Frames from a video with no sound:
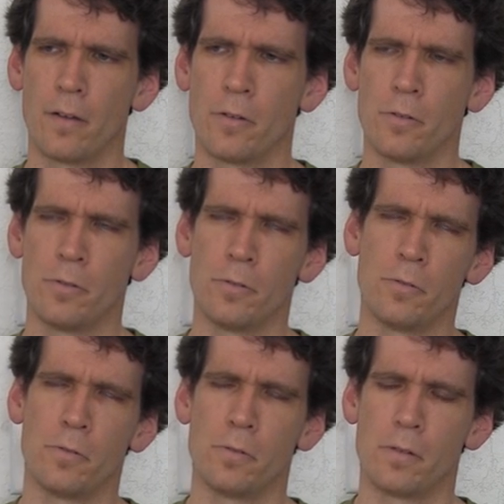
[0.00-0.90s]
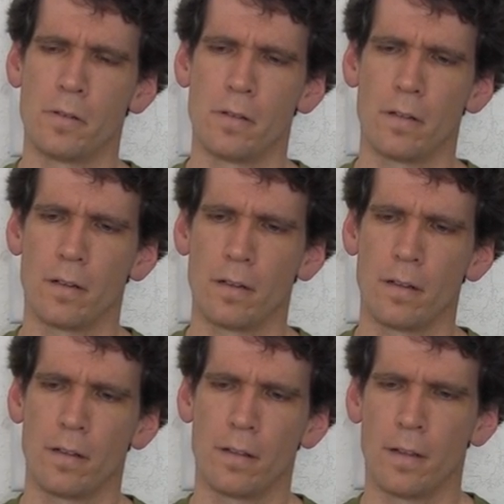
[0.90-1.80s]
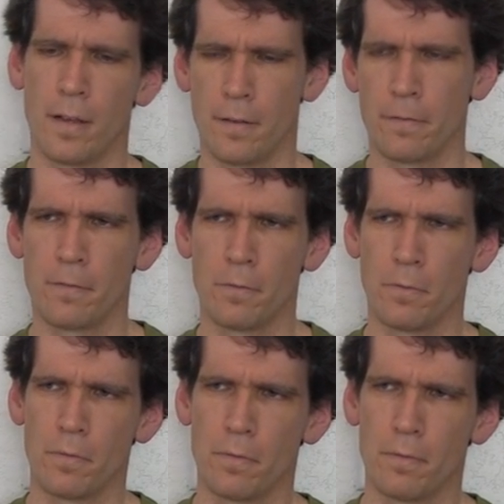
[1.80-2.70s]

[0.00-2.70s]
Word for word: uh, who left